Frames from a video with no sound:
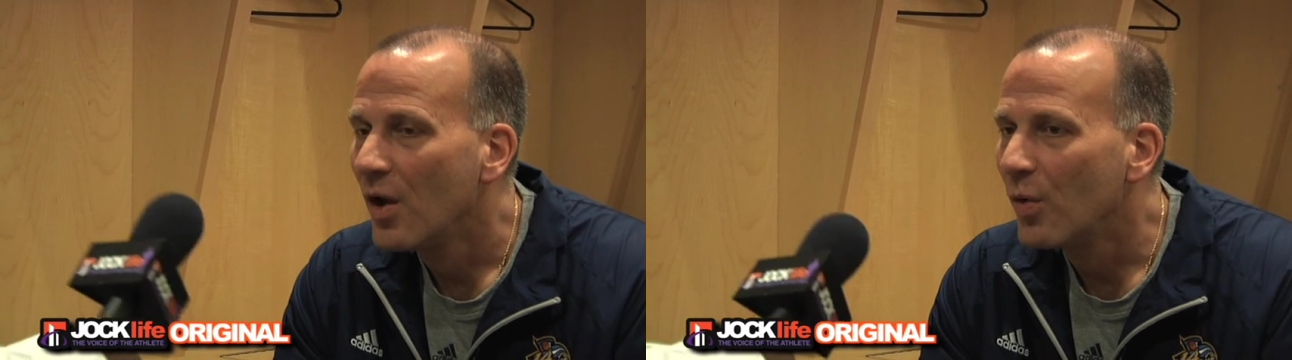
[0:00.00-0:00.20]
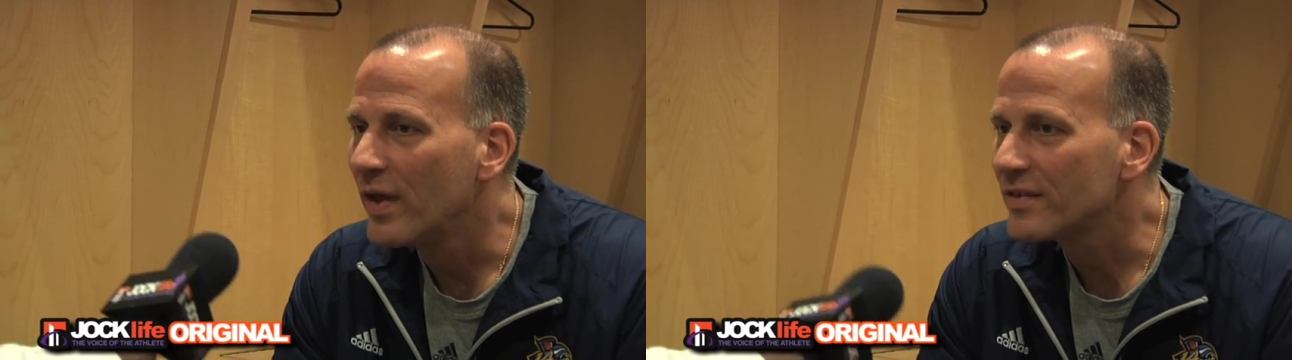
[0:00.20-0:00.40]

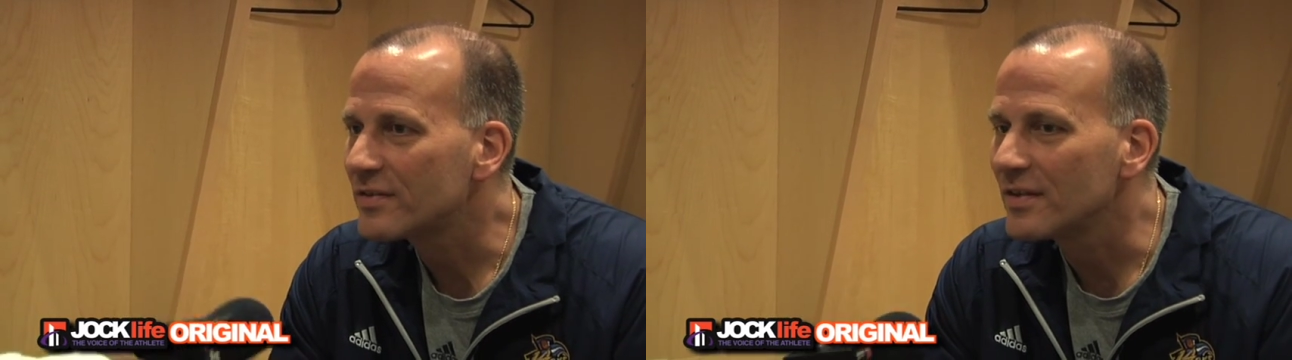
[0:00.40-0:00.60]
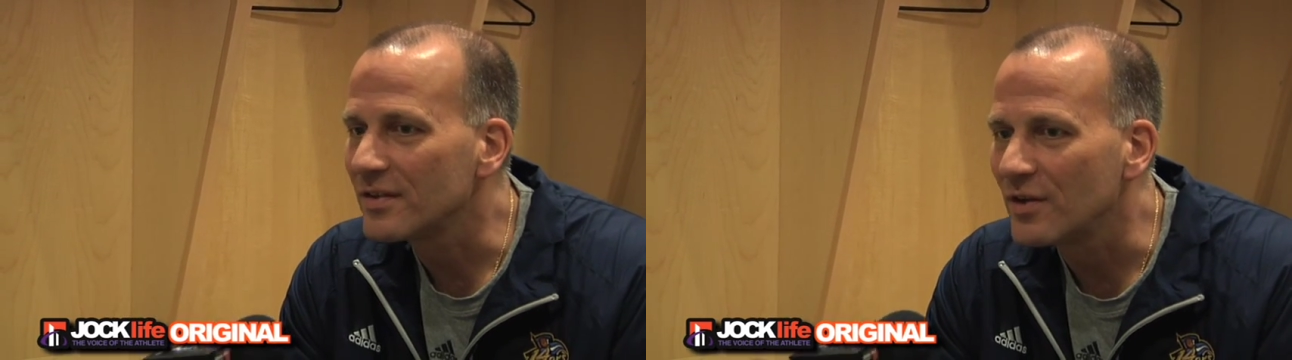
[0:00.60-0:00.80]
Well, that's
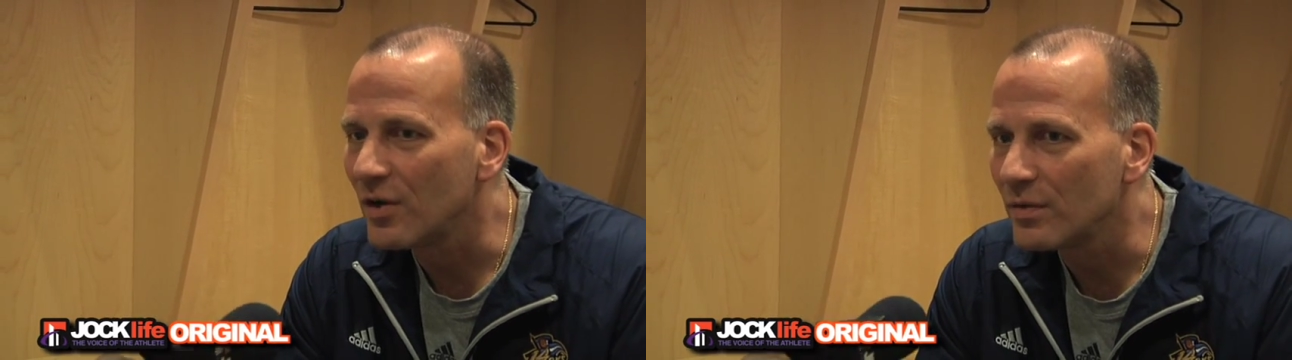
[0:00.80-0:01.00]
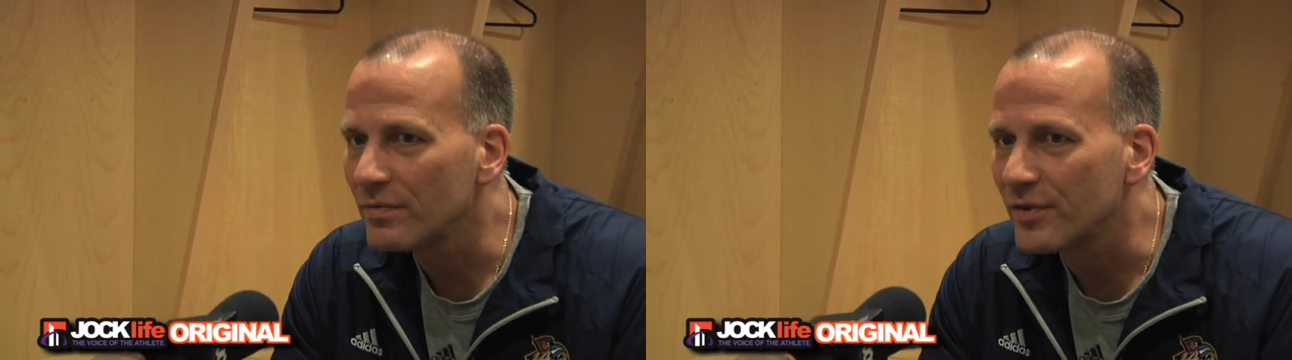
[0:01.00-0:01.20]
the
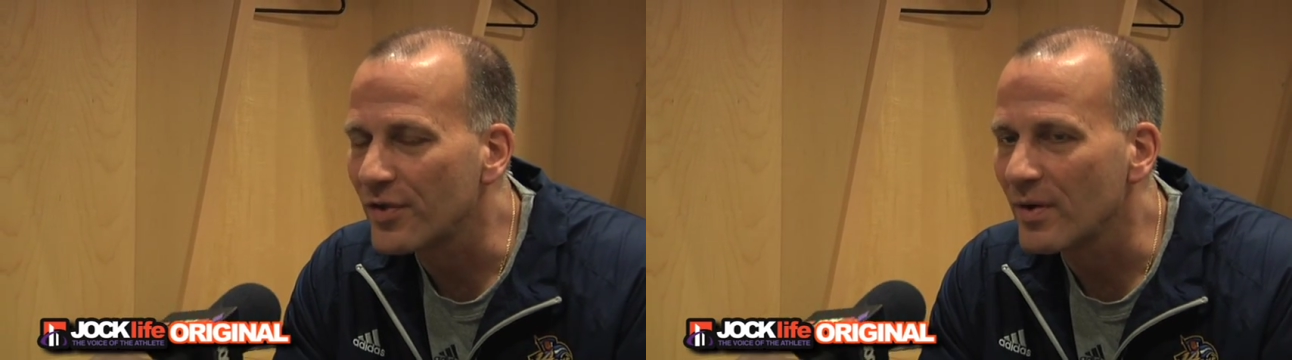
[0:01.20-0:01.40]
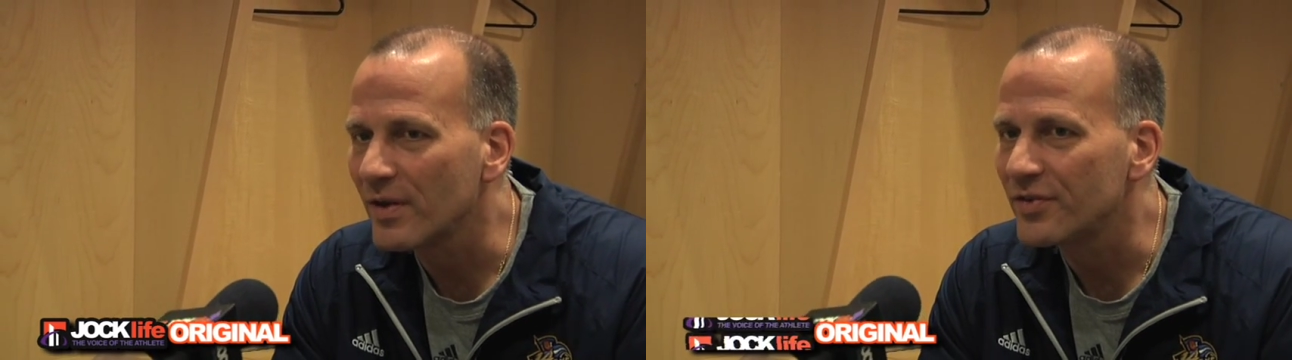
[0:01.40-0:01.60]

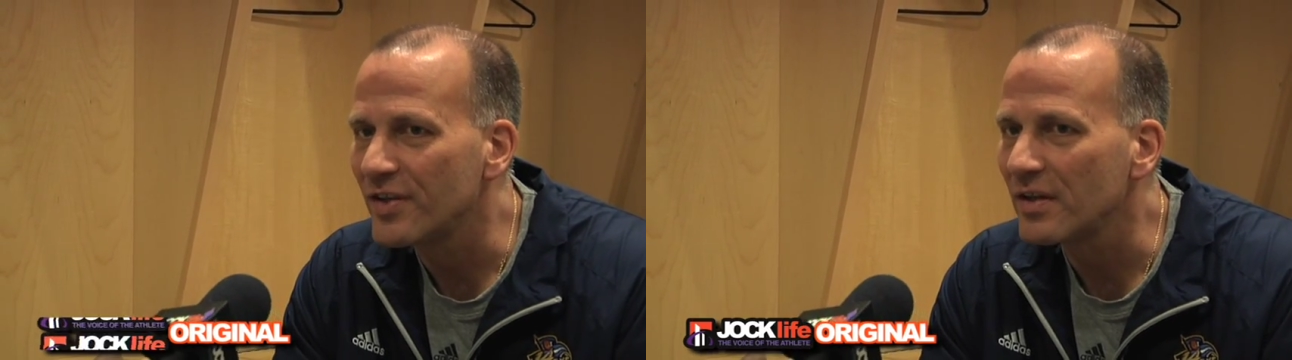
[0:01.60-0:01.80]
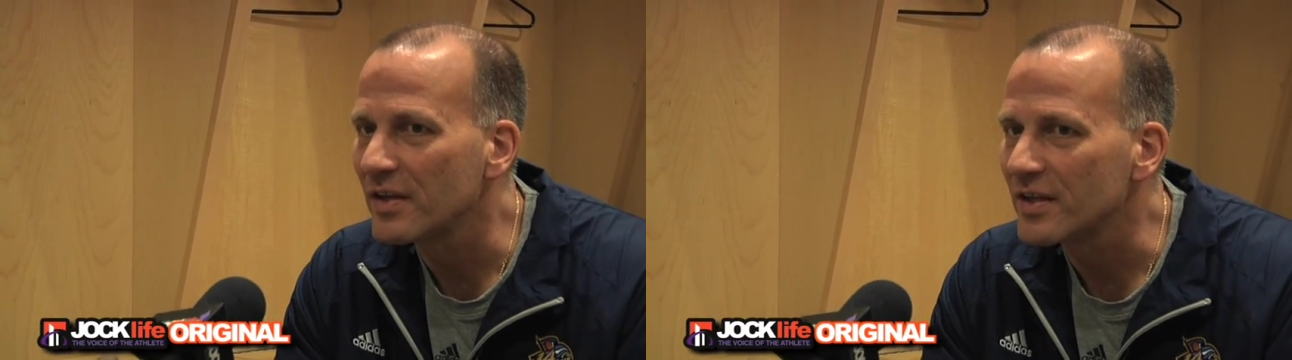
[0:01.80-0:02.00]
thing about the
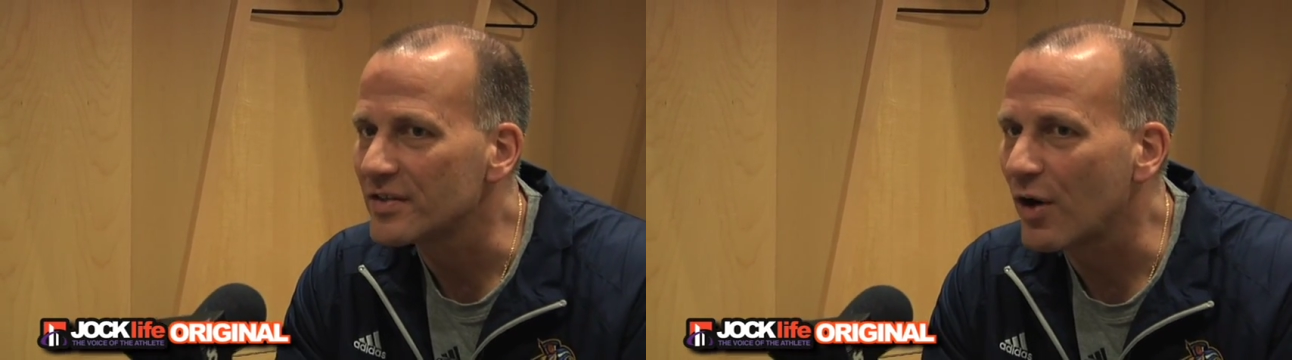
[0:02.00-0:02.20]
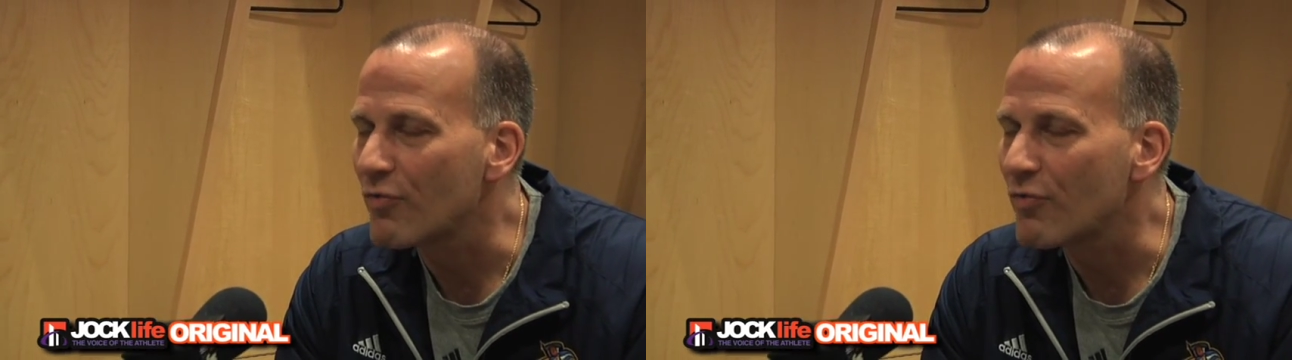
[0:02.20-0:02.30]
D-League is our